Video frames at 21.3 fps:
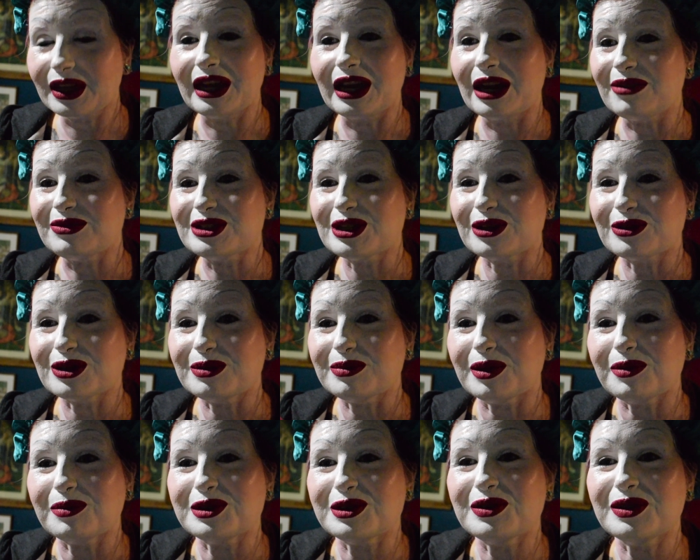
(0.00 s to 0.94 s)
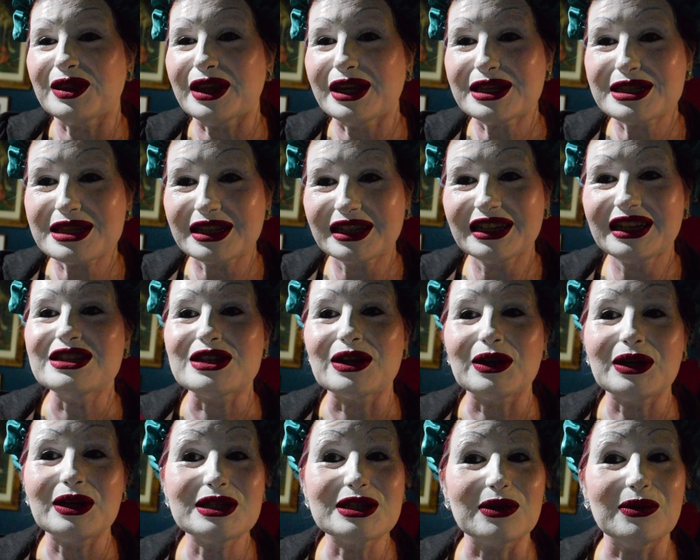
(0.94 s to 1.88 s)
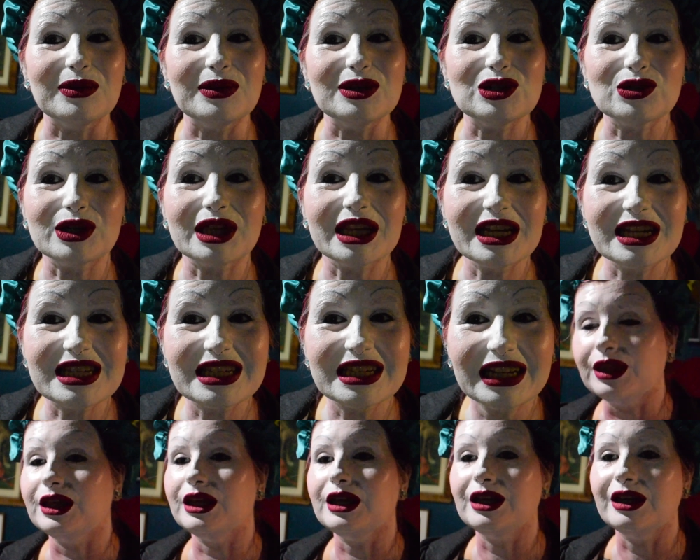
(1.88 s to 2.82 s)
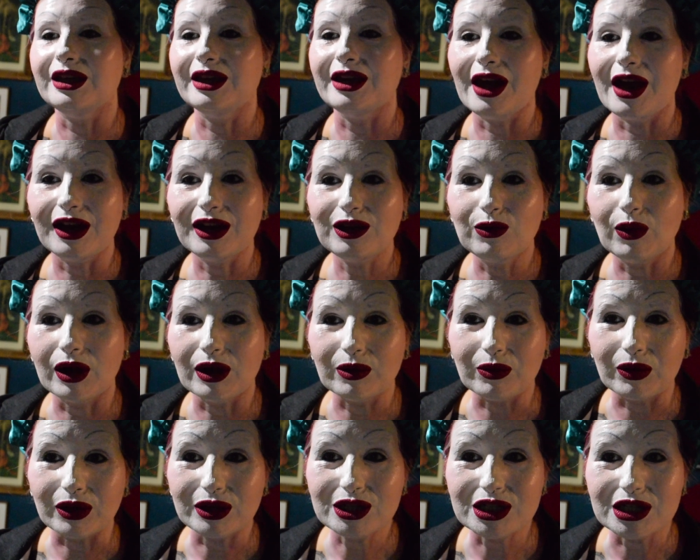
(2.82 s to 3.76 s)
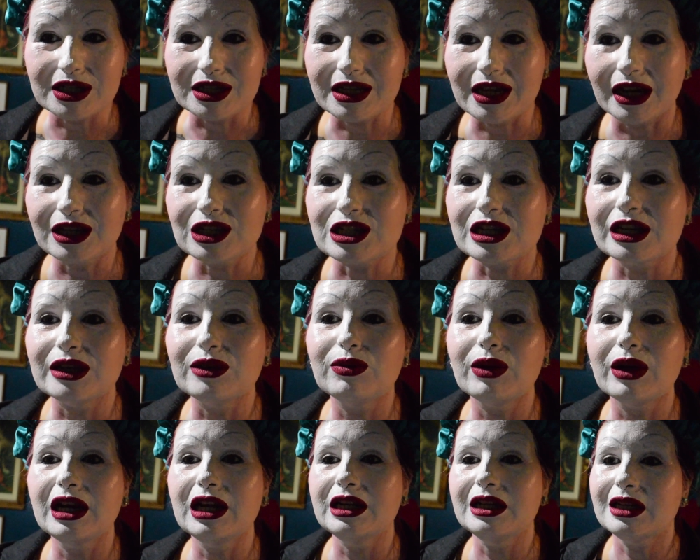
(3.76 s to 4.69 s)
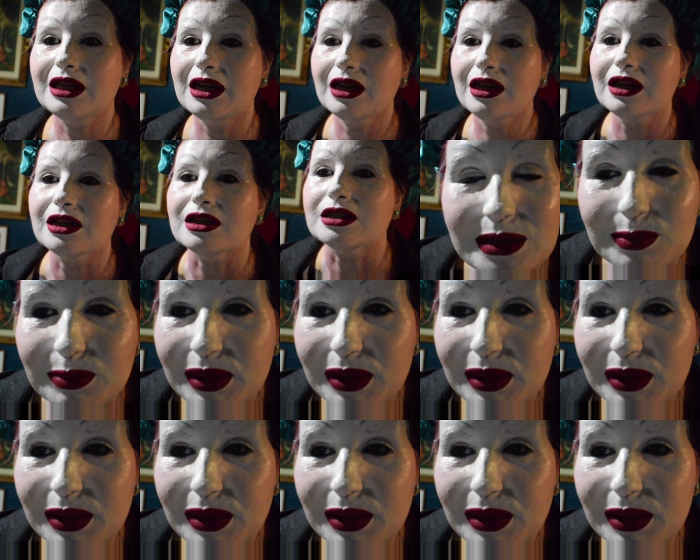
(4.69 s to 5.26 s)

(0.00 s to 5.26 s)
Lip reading: I haven't told him I'm doing this, so he's going to enjoy this. The egg whitewash is actually really good.